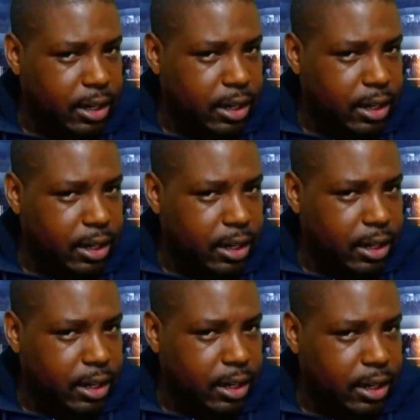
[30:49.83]
What is
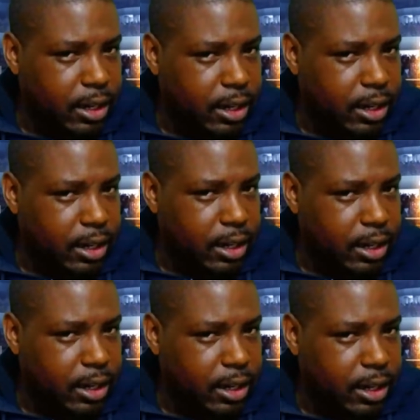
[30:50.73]
Dillian White's style?
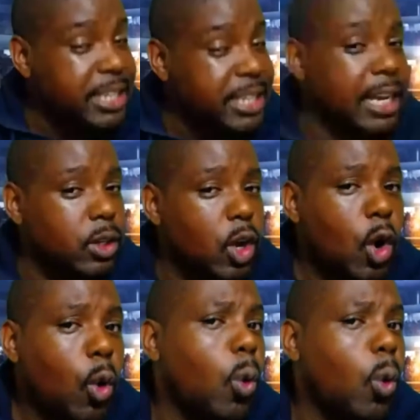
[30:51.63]
Can somebody tell you?